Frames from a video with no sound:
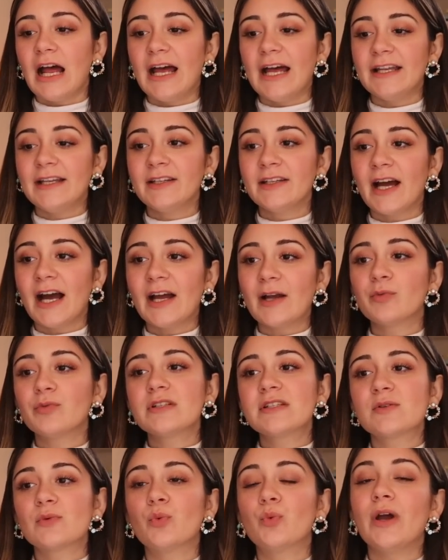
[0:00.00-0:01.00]
and i
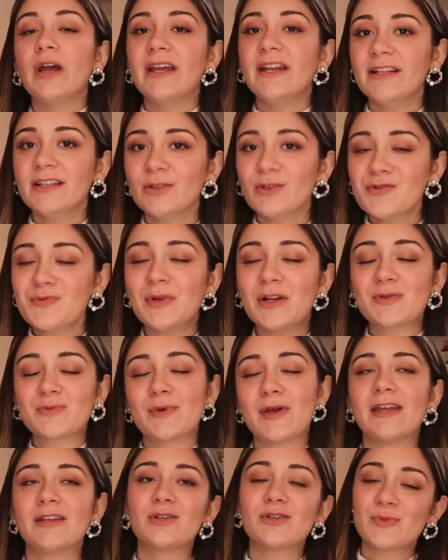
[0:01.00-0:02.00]
was wearing those but i was
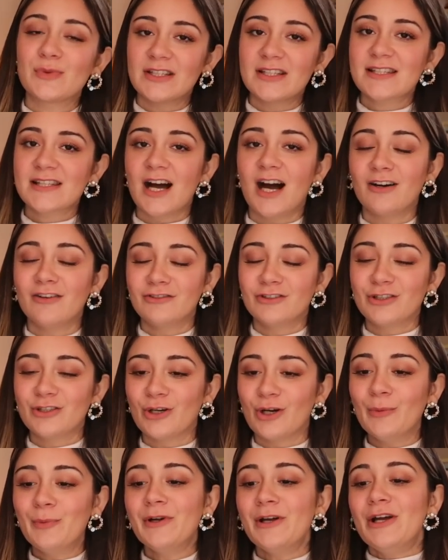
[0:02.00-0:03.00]
wearing those with a scarf on
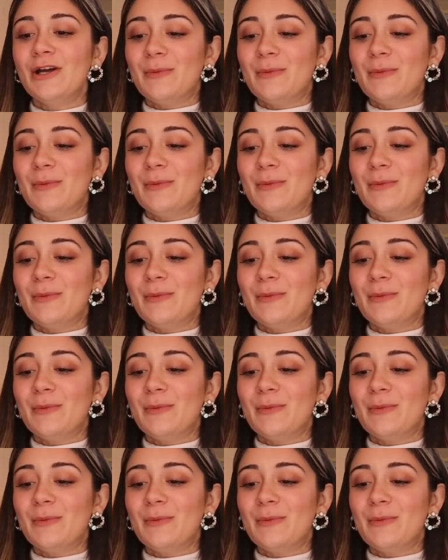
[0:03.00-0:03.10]
top